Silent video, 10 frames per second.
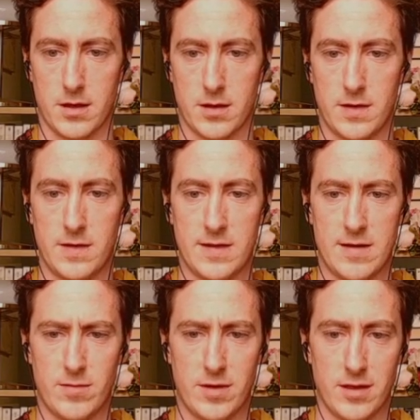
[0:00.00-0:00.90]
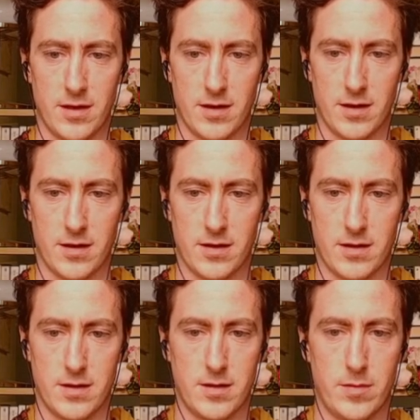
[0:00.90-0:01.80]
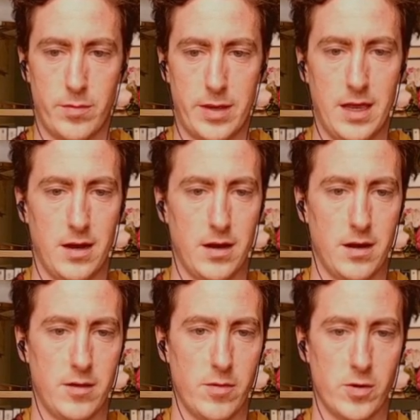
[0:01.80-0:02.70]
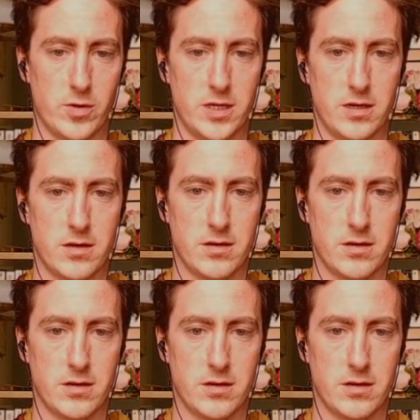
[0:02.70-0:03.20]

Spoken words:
He sent me the pin emoji.